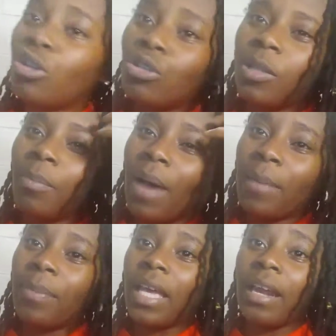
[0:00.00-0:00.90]
you some
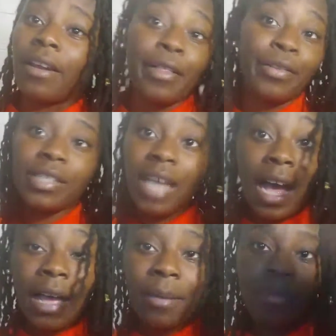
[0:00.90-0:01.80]
piping at another
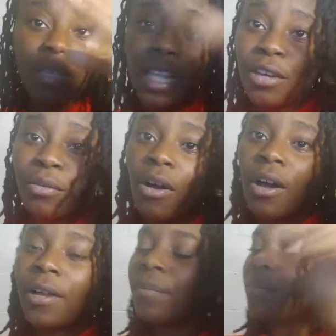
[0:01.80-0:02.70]
time later
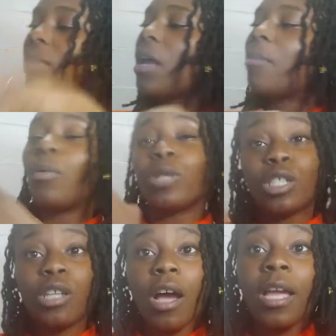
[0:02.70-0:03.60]
on, but we're
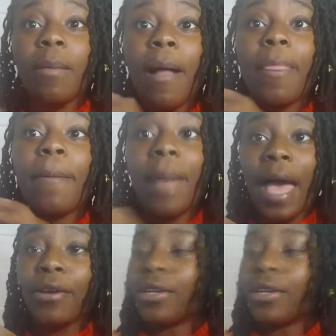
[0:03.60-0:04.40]
just talking about the pattern